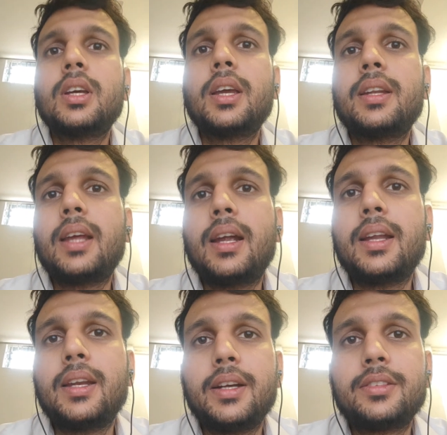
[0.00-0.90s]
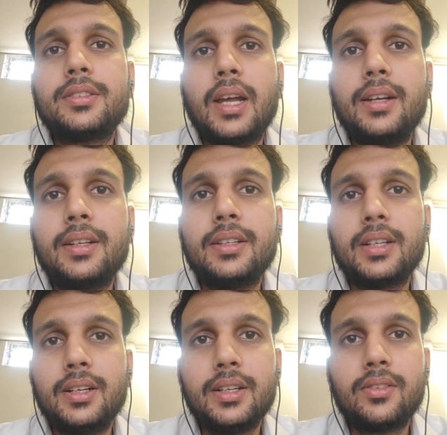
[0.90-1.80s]
In its
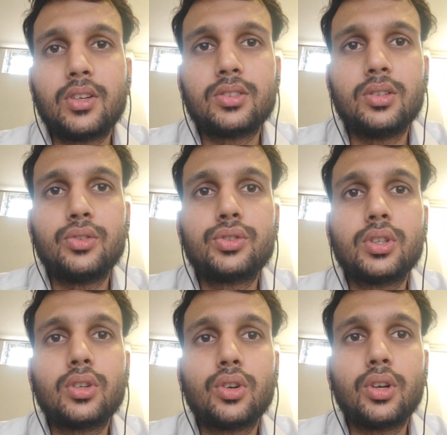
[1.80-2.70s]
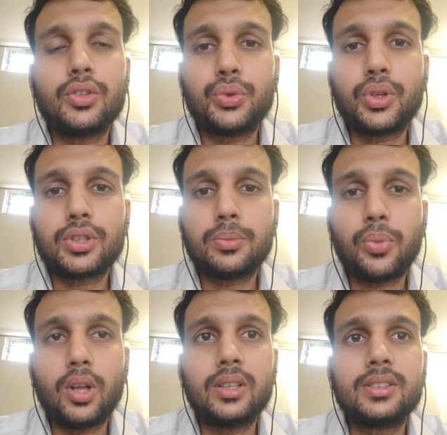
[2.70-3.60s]
1913 resolution on education
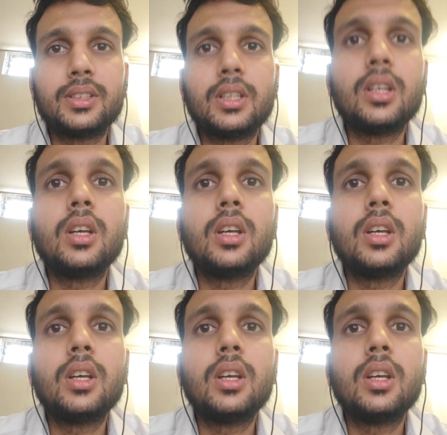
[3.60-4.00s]
policy,